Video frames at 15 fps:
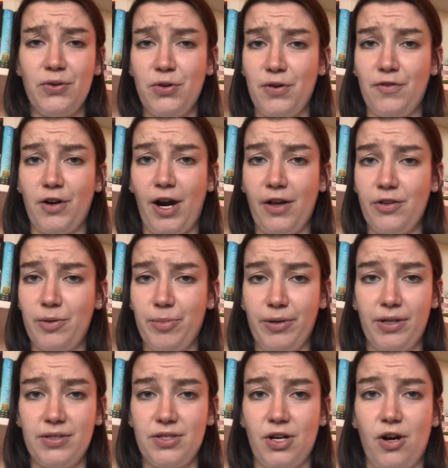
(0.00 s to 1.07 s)
know if her other
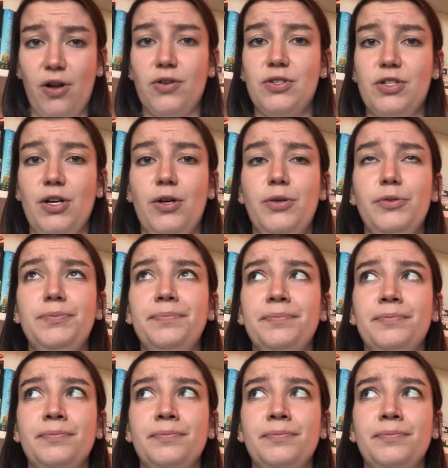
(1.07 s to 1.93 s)
books are also